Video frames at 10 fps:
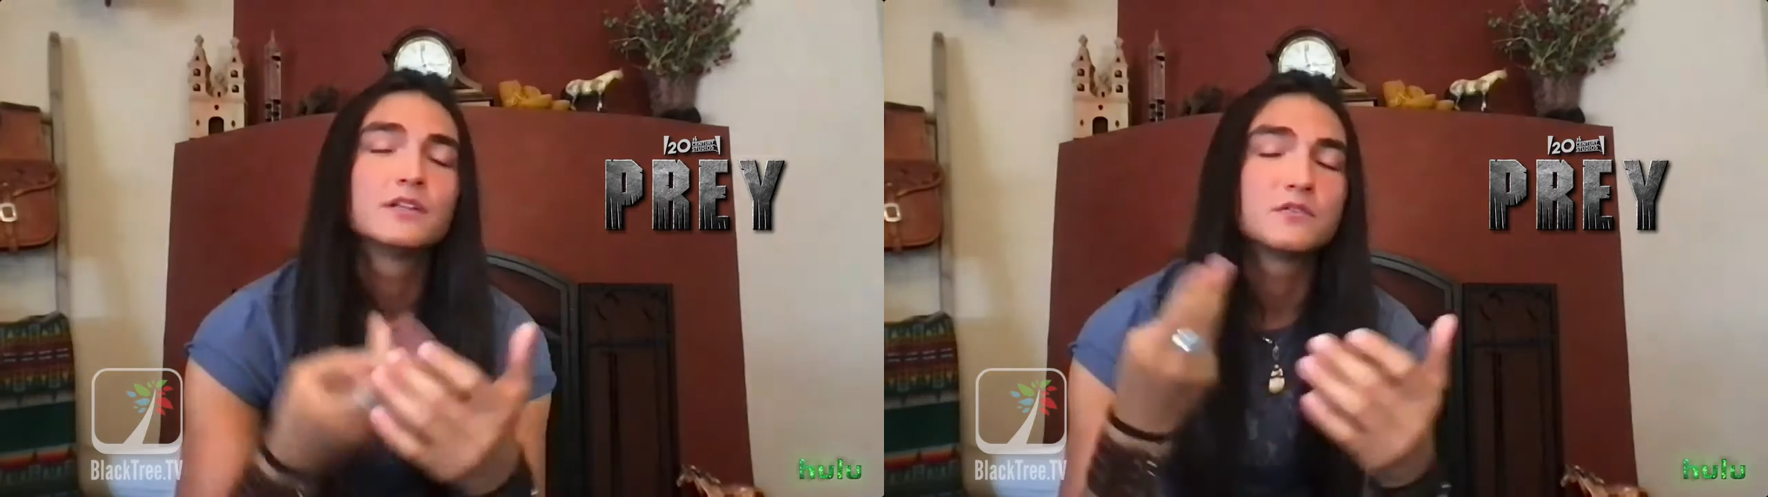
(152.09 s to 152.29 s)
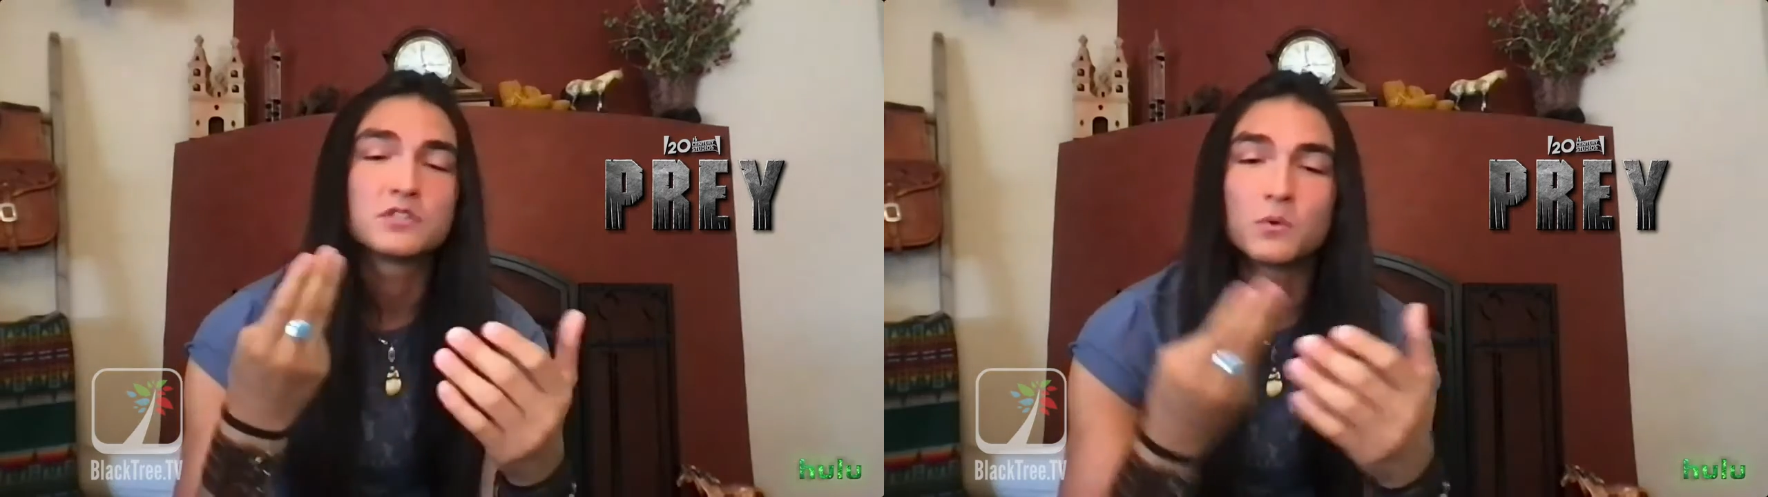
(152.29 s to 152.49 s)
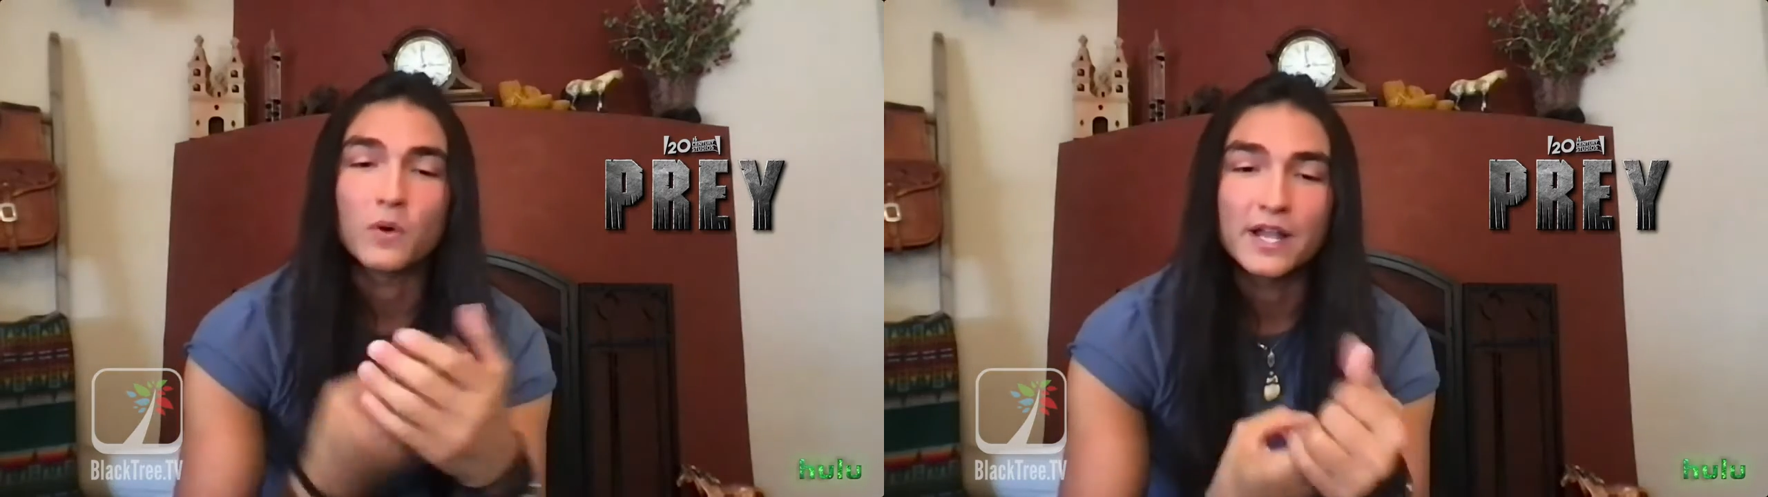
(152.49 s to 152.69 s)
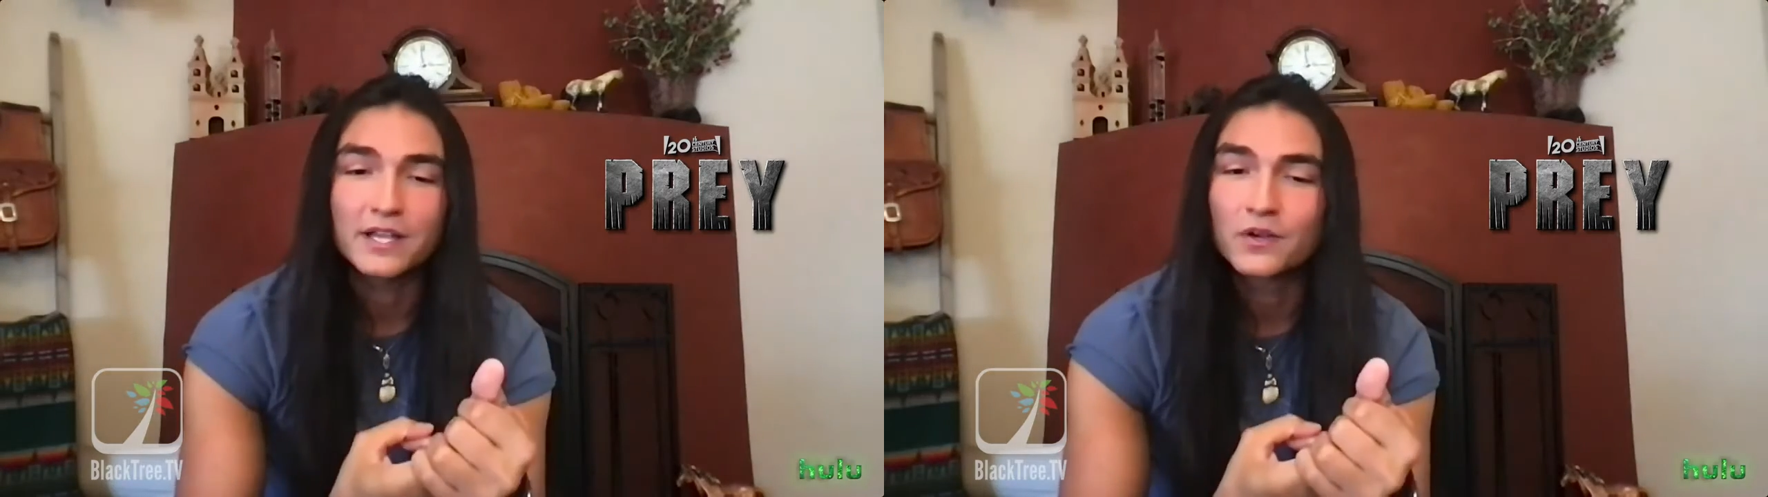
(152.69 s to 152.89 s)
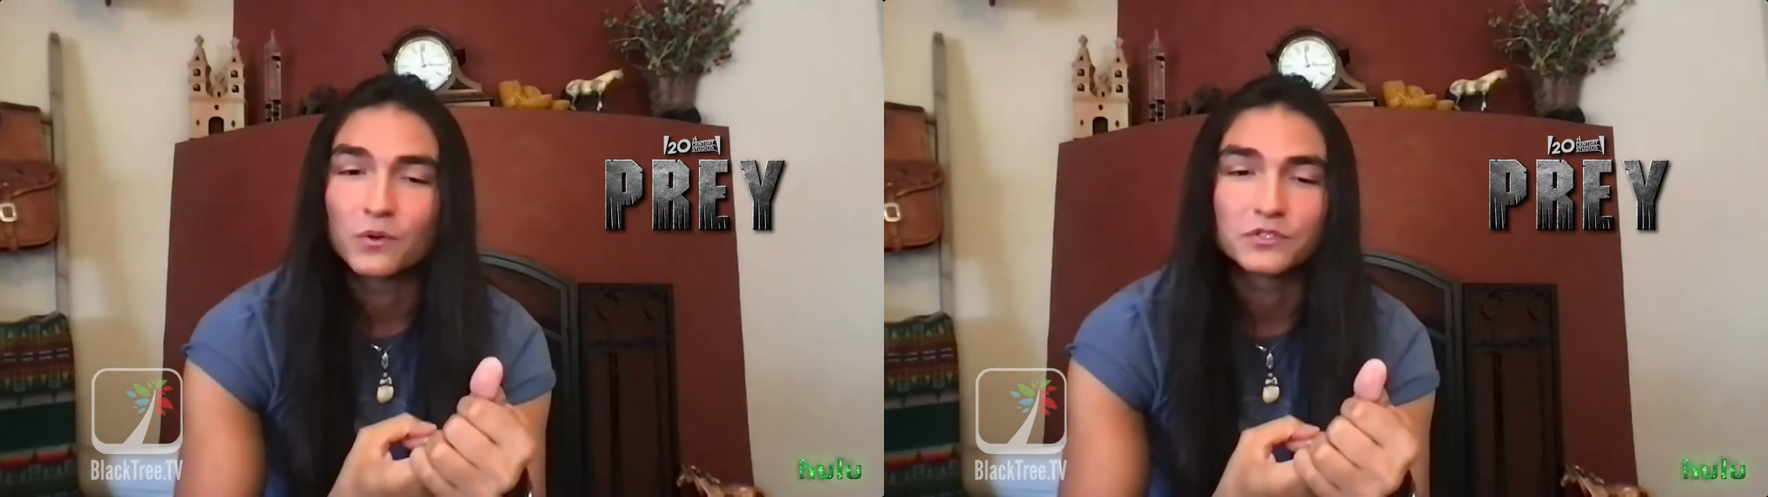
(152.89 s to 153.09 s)
there was the
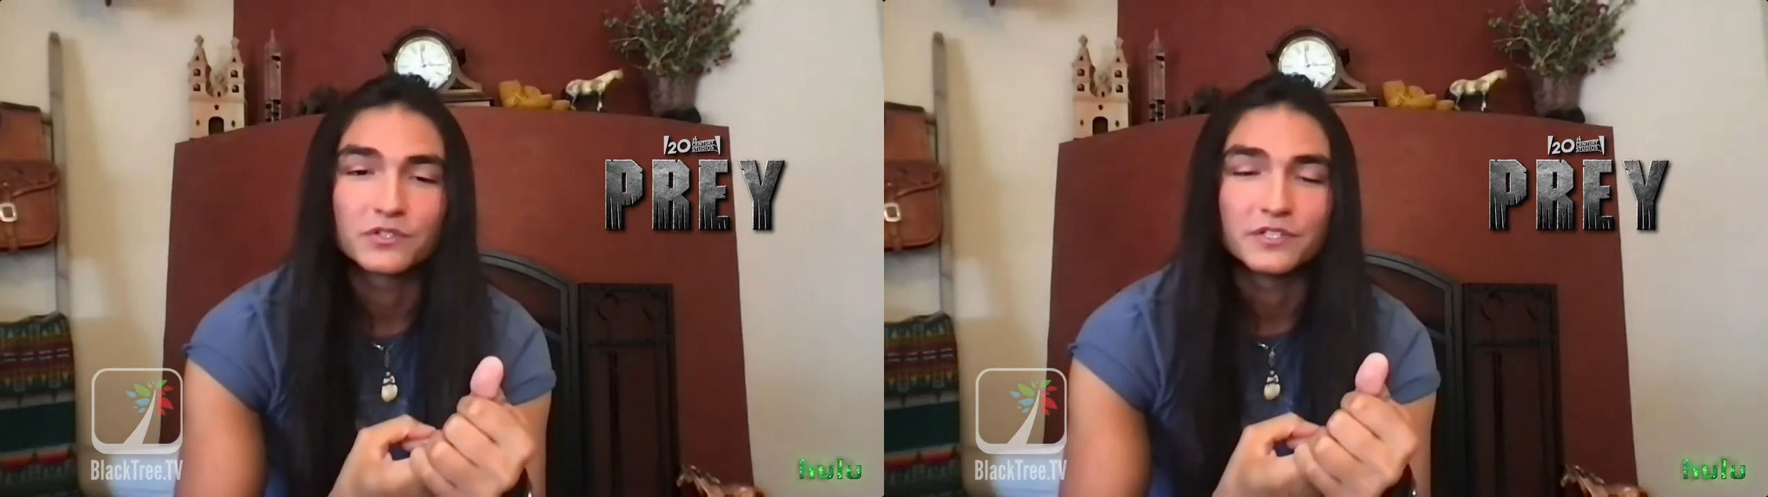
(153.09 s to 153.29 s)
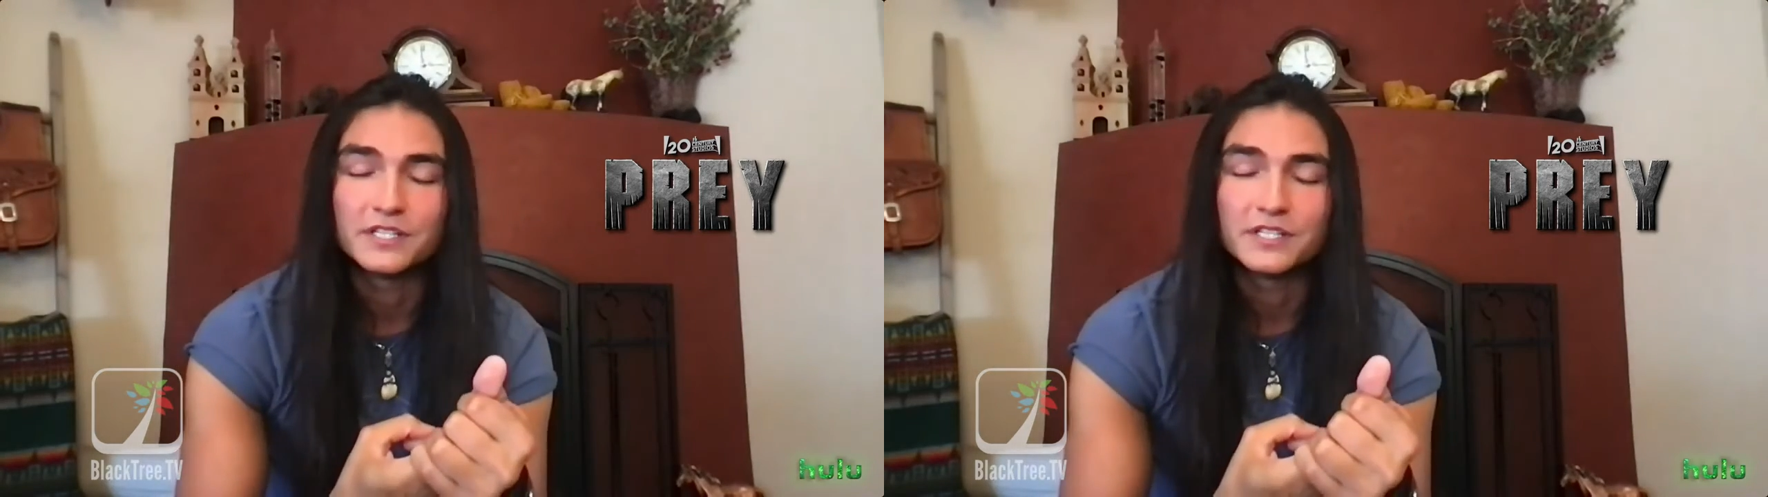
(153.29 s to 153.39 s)
white culture.